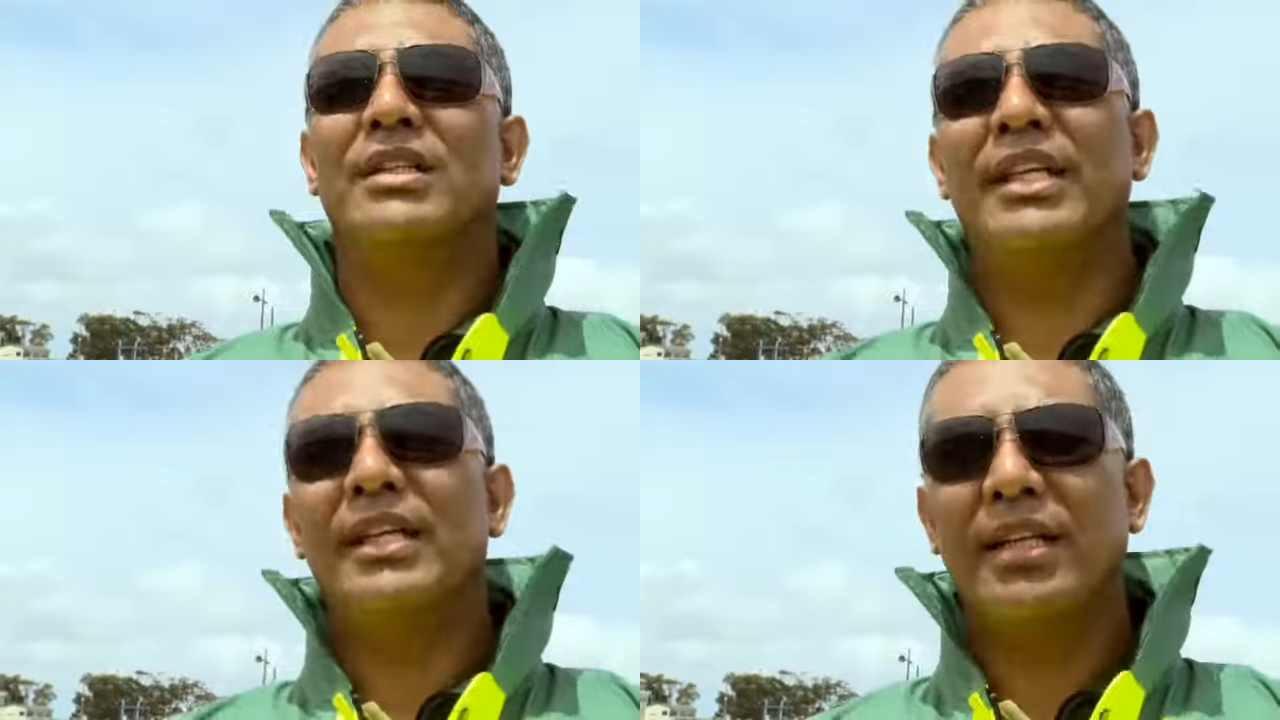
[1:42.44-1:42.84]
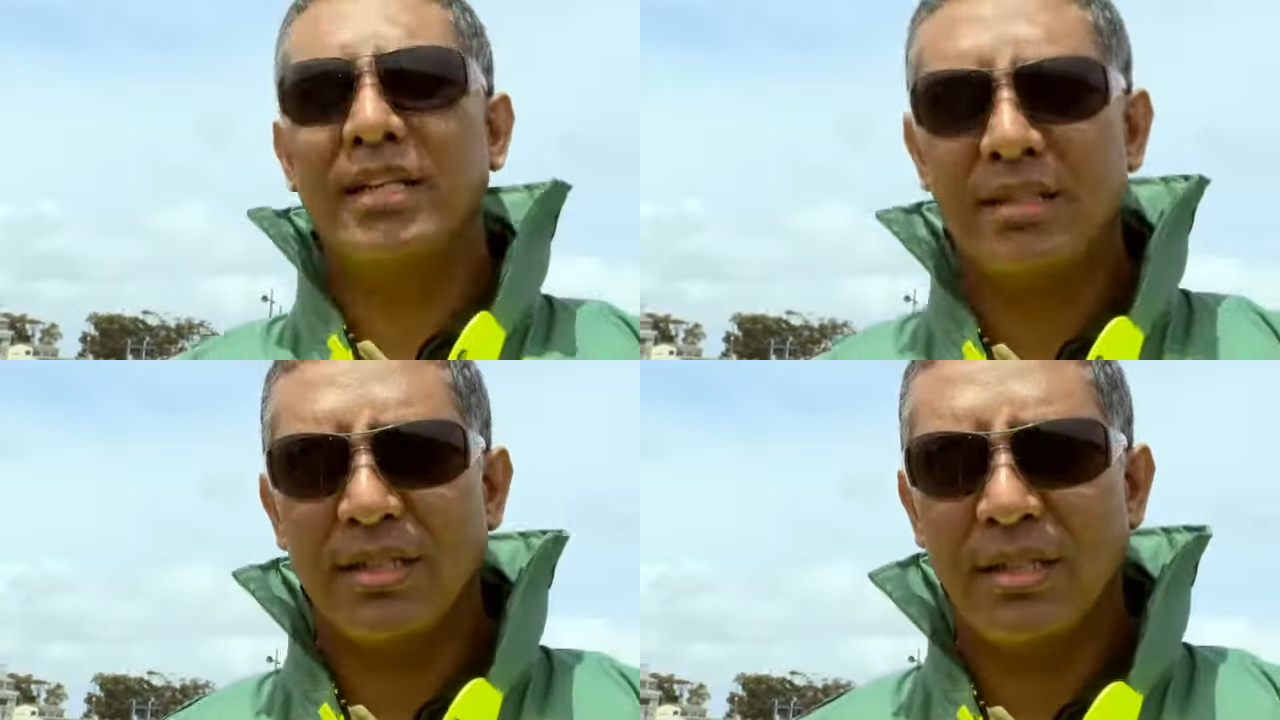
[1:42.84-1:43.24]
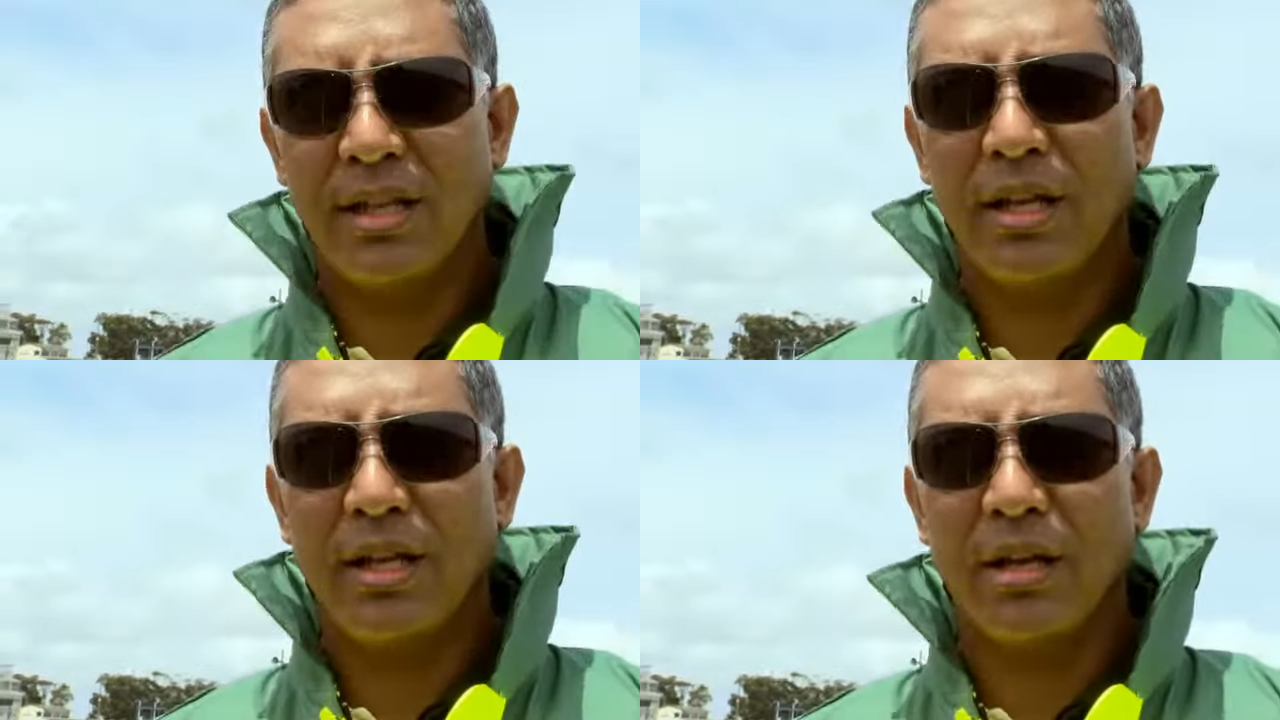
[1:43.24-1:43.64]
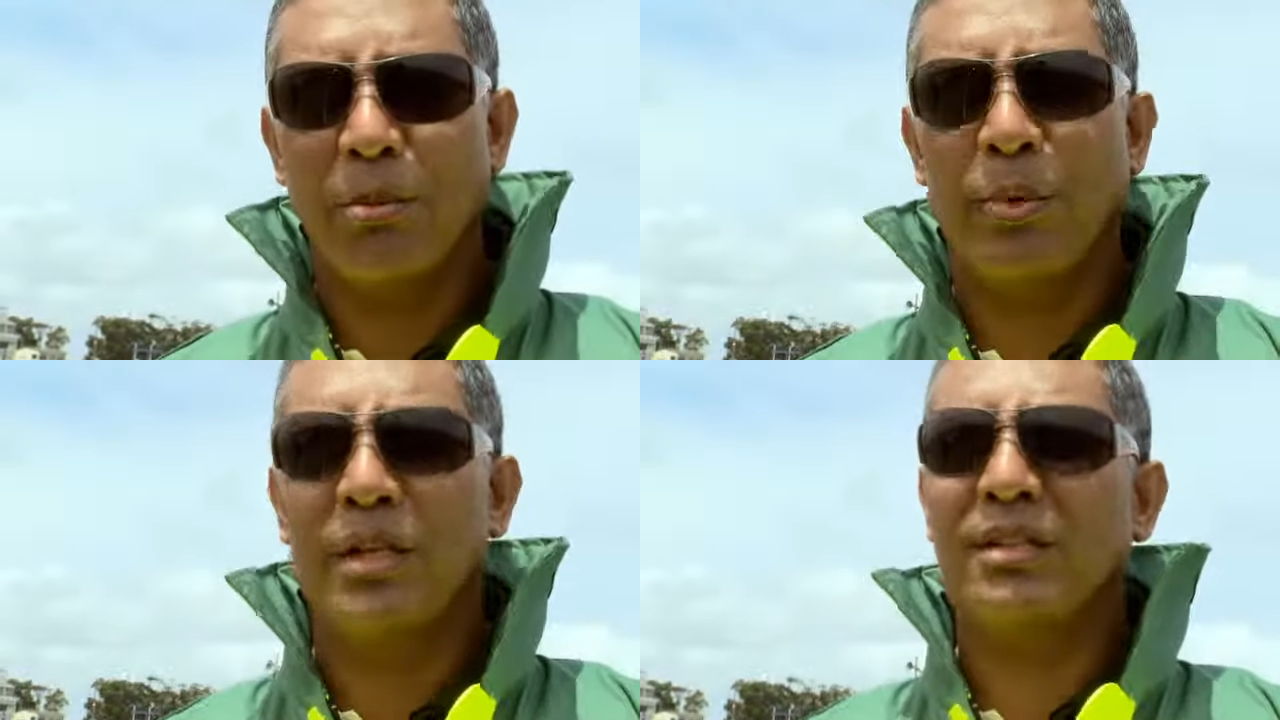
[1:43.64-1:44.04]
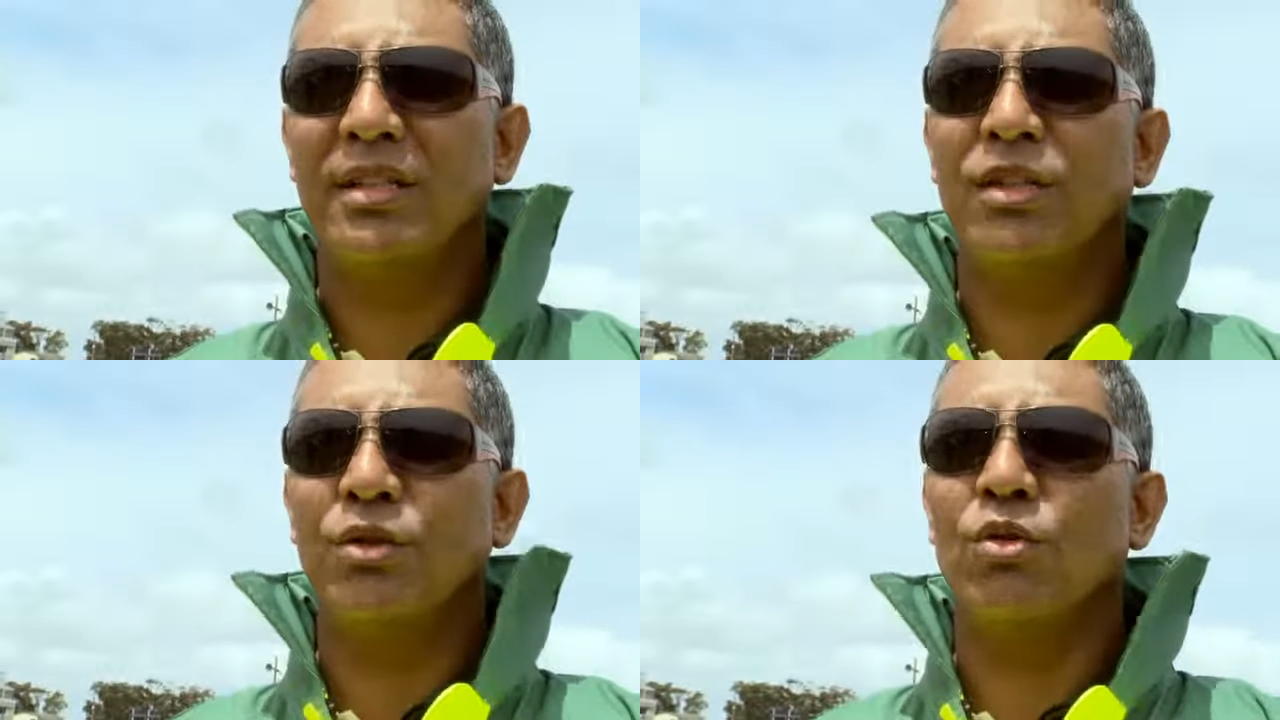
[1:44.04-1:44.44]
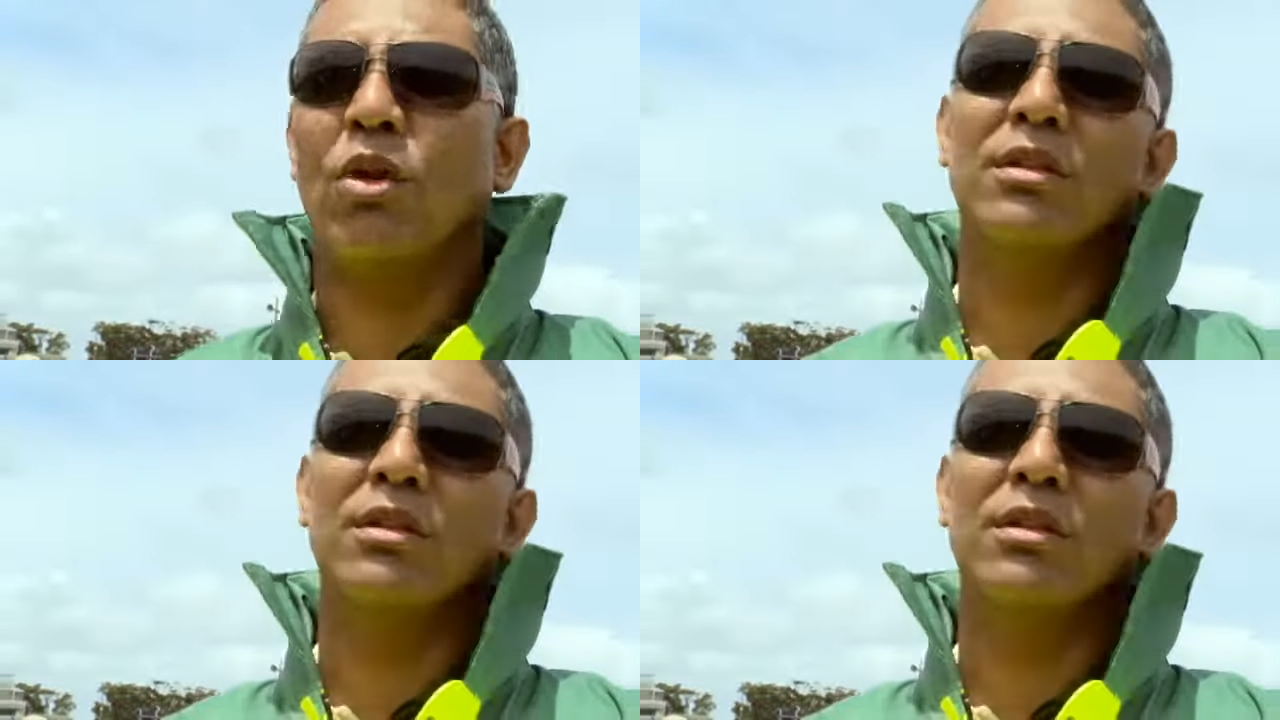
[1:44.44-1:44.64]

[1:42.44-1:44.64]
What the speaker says: decrease in the ability to